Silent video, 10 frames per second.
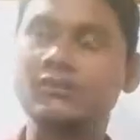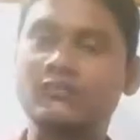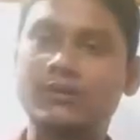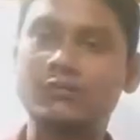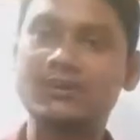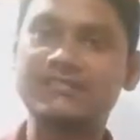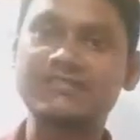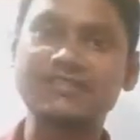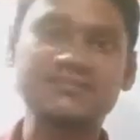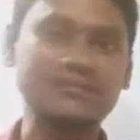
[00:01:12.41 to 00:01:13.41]
this one,
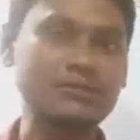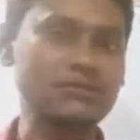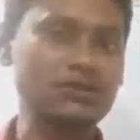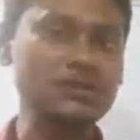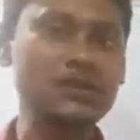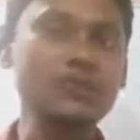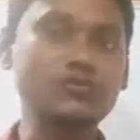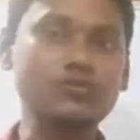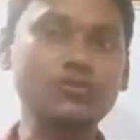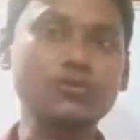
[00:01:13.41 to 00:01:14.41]
exercise
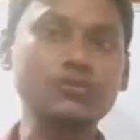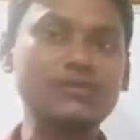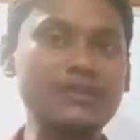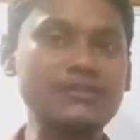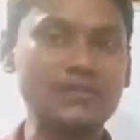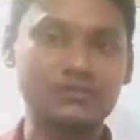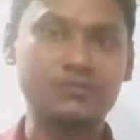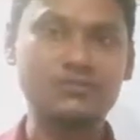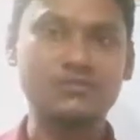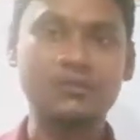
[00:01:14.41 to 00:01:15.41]
7.2, the very first
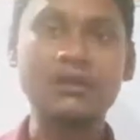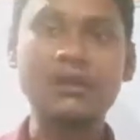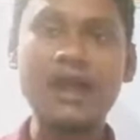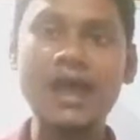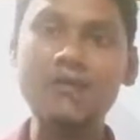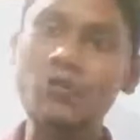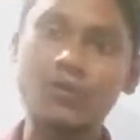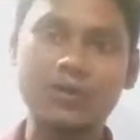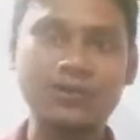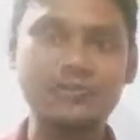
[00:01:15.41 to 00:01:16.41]
question, and I hope
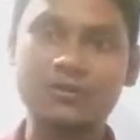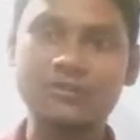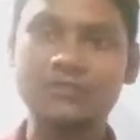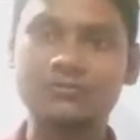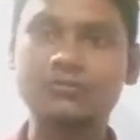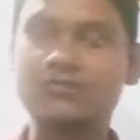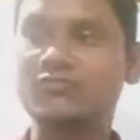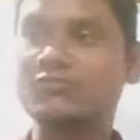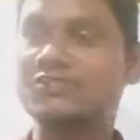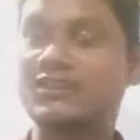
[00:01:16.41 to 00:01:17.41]
all of you have understood this
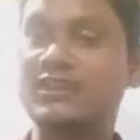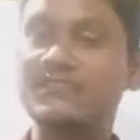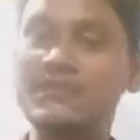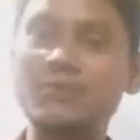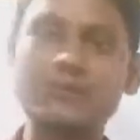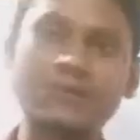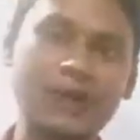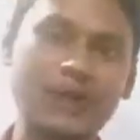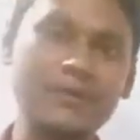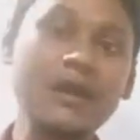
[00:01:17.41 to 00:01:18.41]
question, and some of you
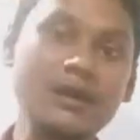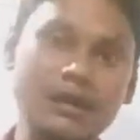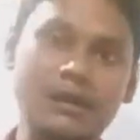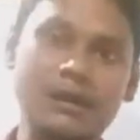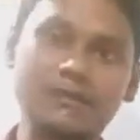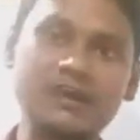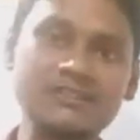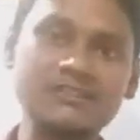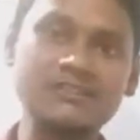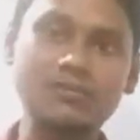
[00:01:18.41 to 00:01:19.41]
have done
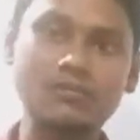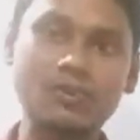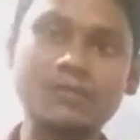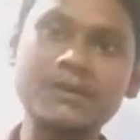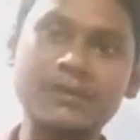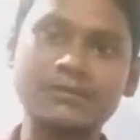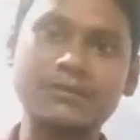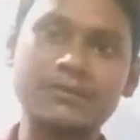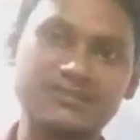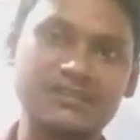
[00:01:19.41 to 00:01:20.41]
it in your copy and you
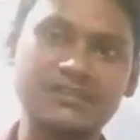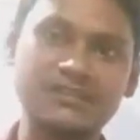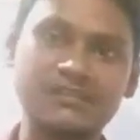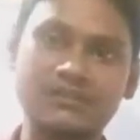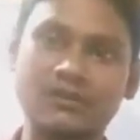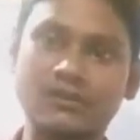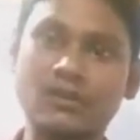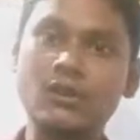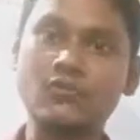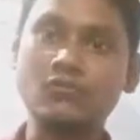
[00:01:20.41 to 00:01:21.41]
have sent it
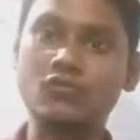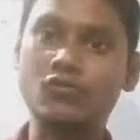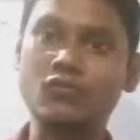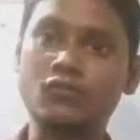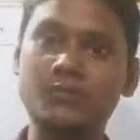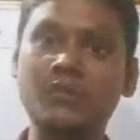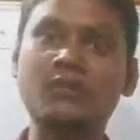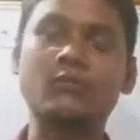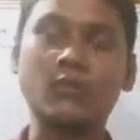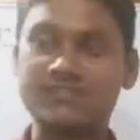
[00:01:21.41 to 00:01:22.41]
through
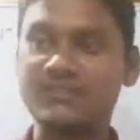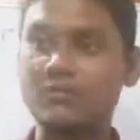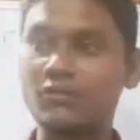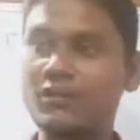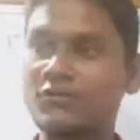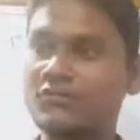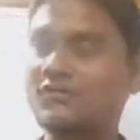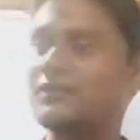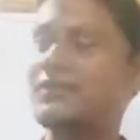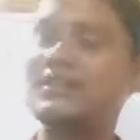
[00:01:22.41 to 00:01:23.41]
the WhatsApp. Okay, which is very